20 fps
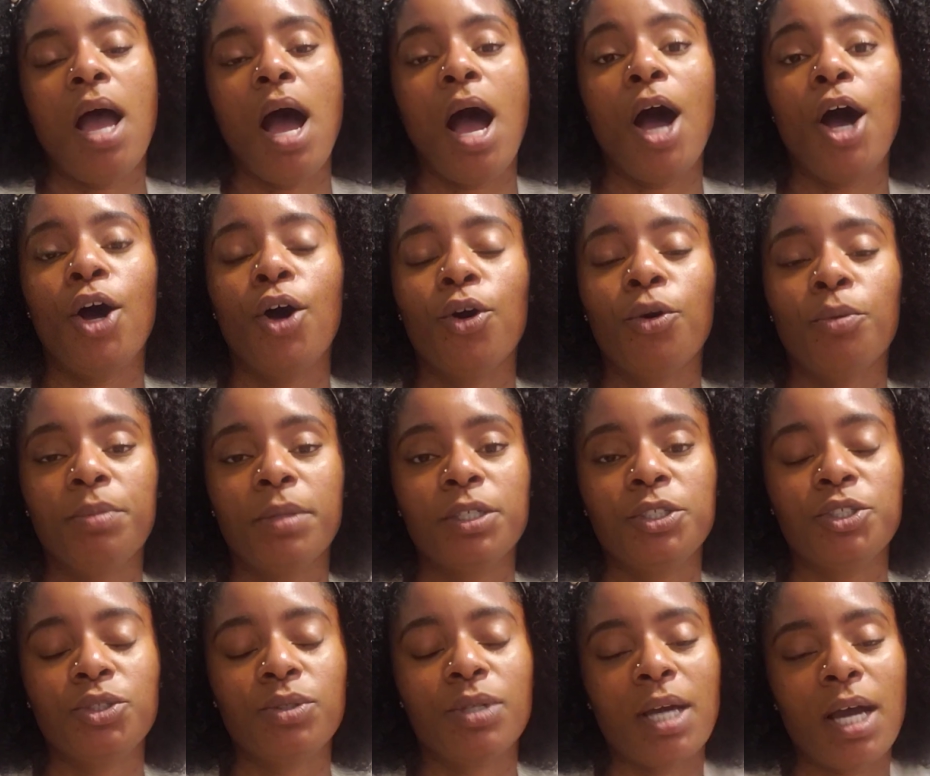I hope
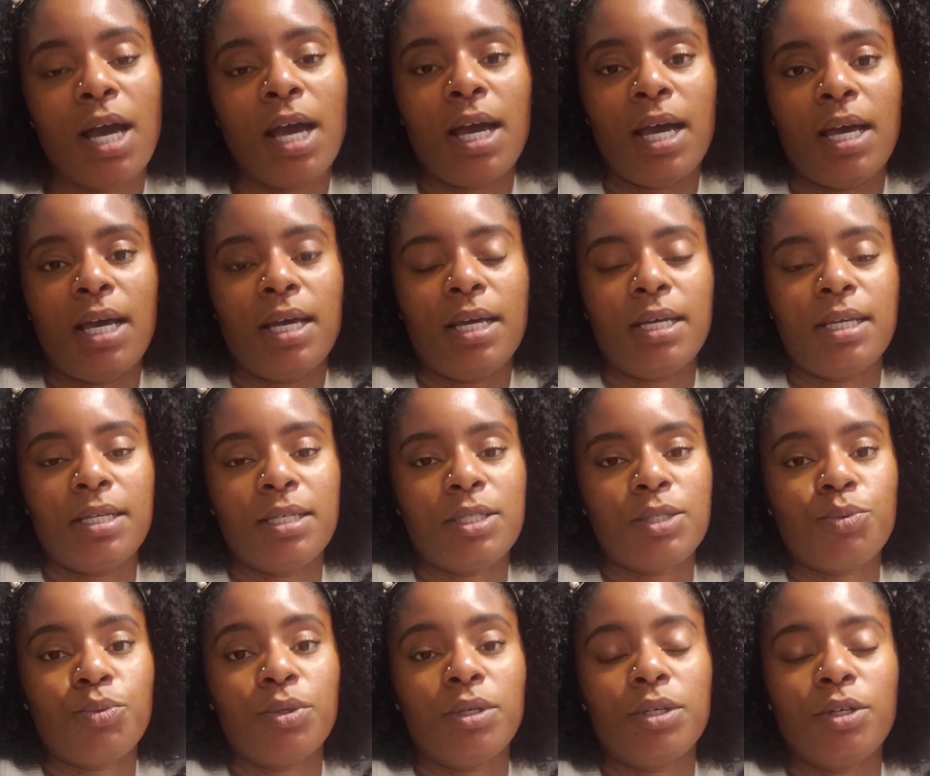that you
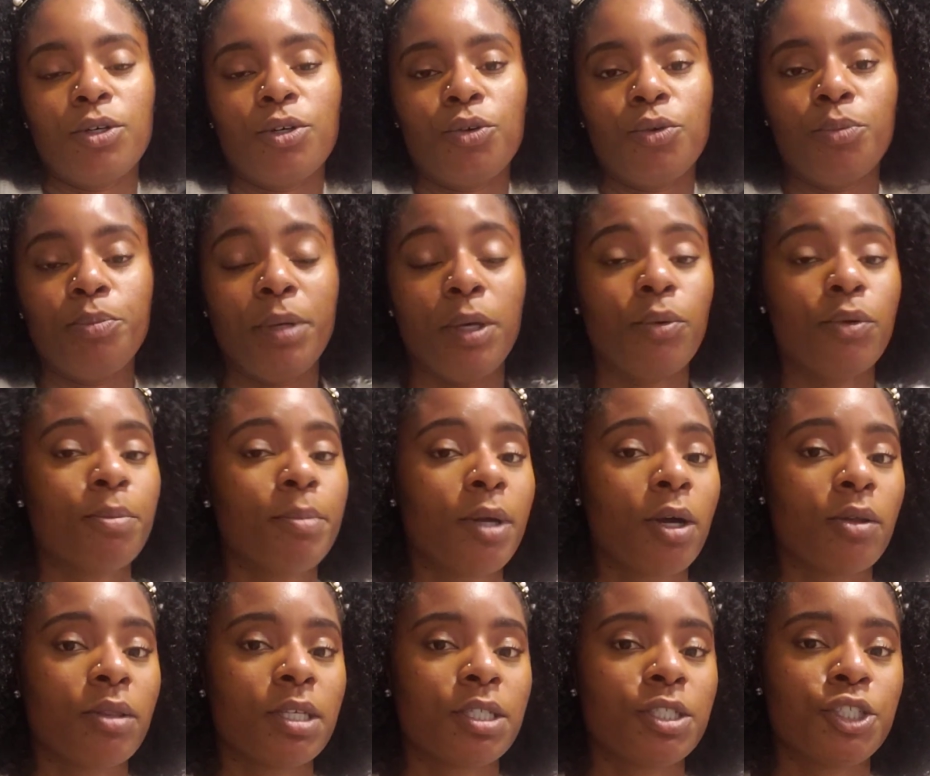guys will be with me
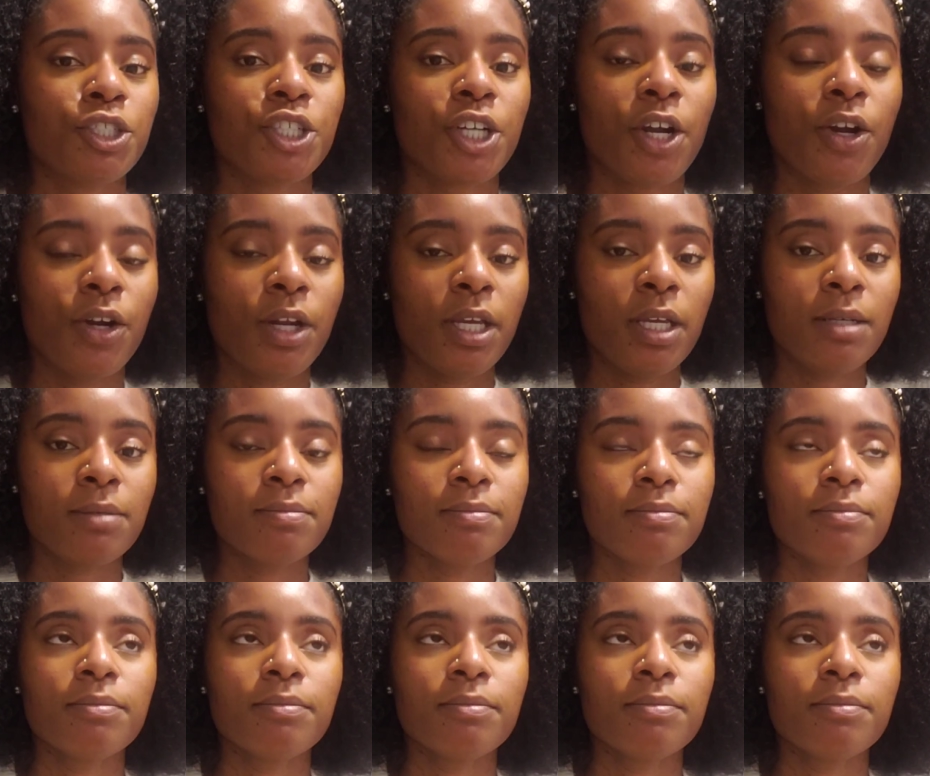on this journey.